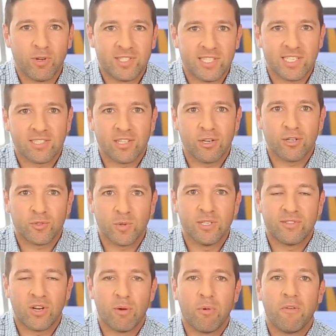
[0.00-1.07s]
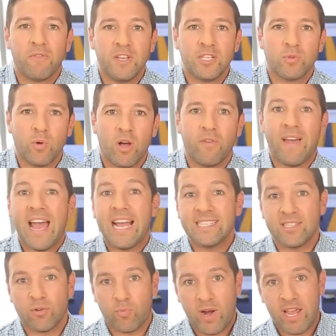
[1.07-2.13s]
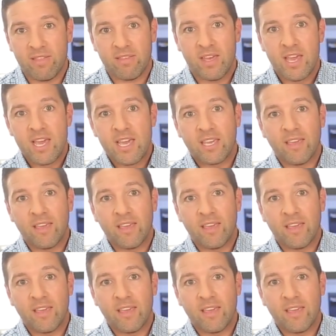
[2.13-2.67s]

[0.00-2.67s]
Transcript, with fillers: point six liter twin-turbo V twelve as the Wraith,